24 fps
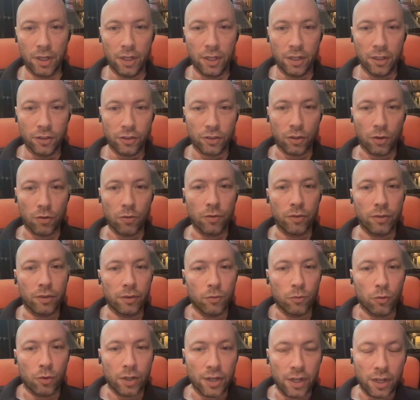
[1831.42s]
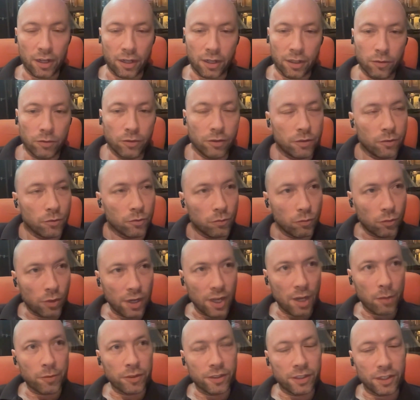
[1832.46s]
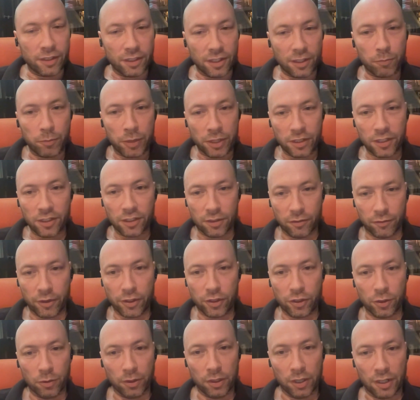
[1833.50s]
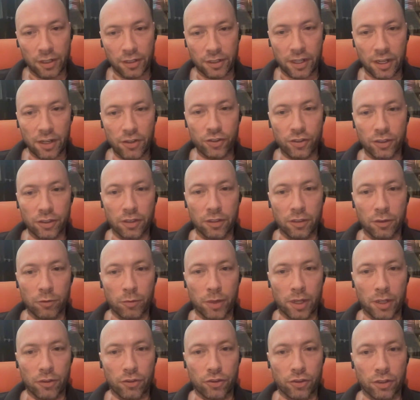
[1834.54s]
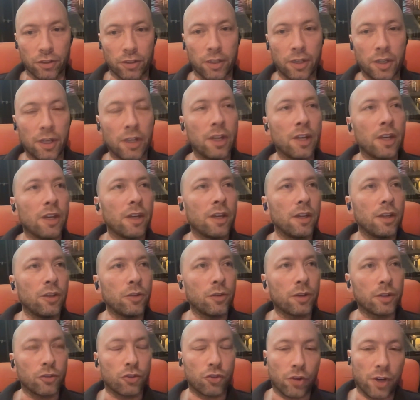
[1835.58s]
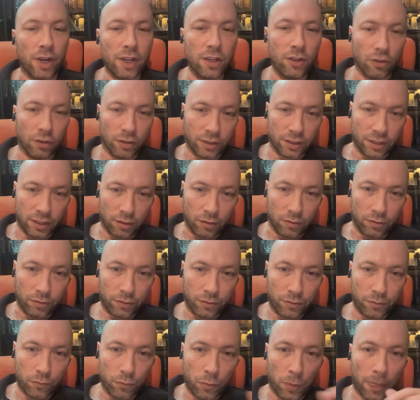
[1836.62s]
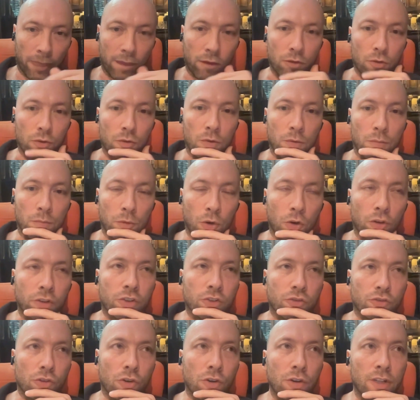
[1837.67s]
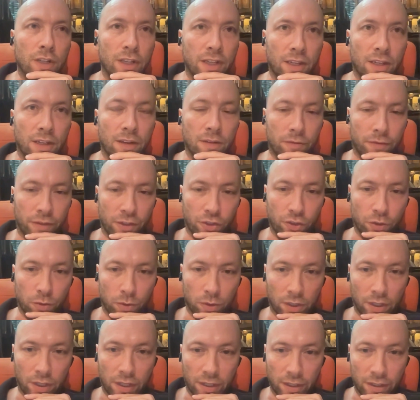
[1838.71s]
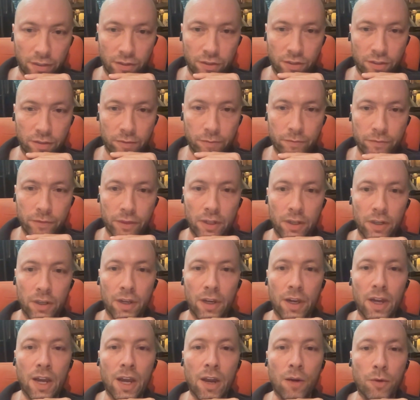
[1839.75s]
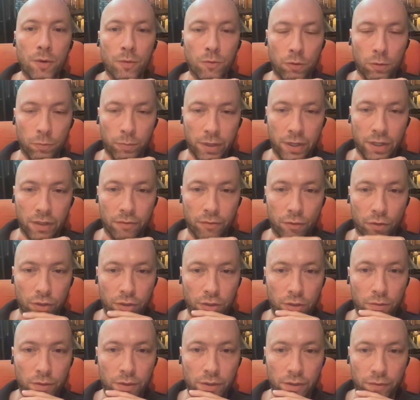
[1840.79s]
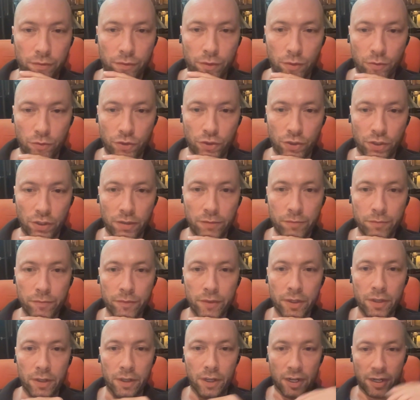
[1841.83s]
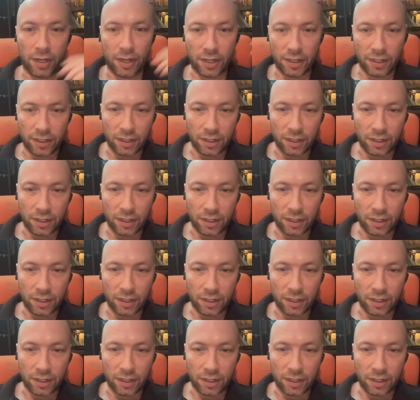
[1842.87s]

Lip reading: So what happens is this business of visualization that you mentioned. You can train yourself to more strongly visualize how it will be for you in the future, and get